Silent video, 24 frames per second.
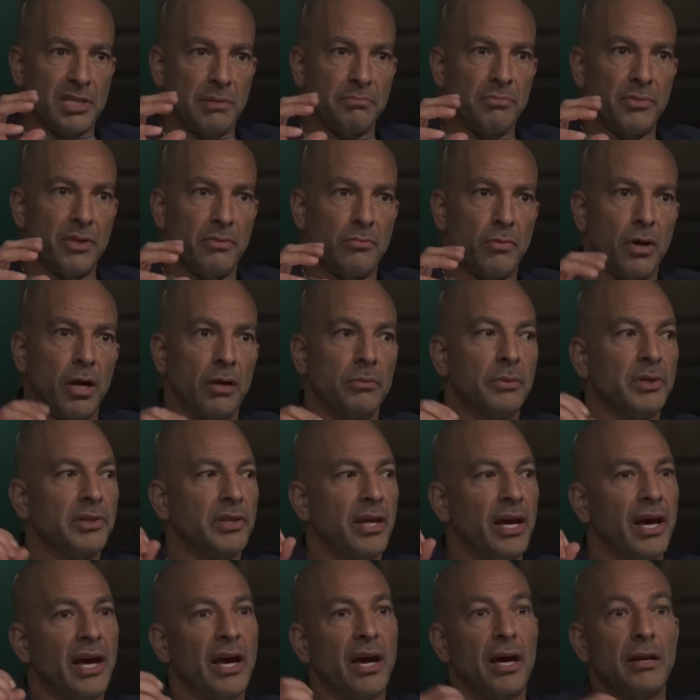something wrong with
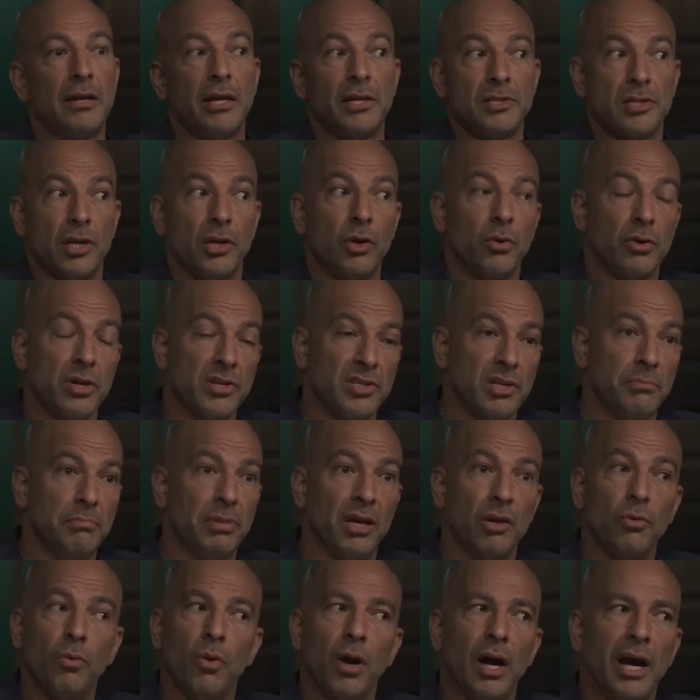the head. His aorta is a
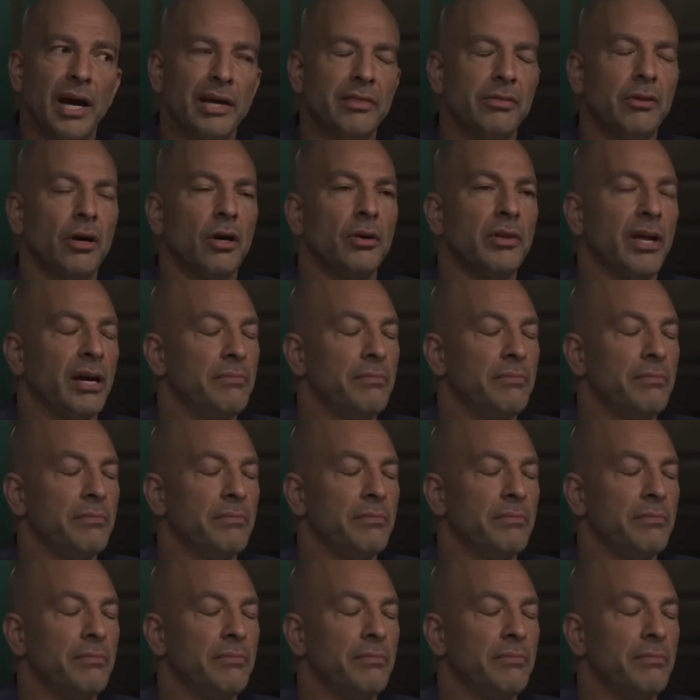bit wide, though.